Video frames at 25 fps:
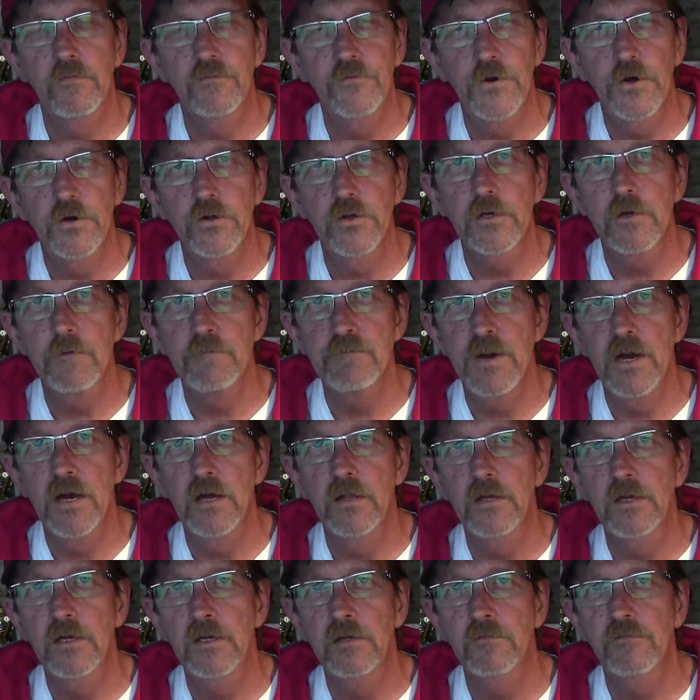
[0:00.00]
fairly
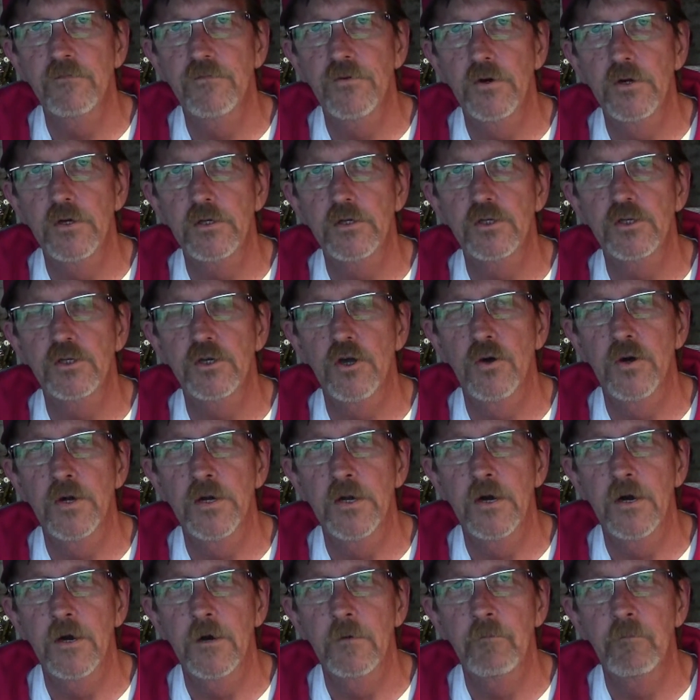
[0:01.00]
compelling footage
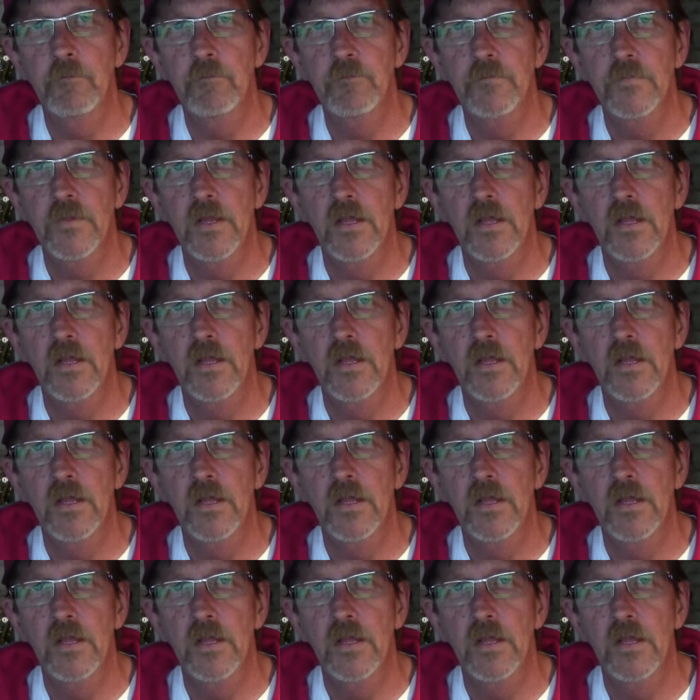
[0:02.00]
showing up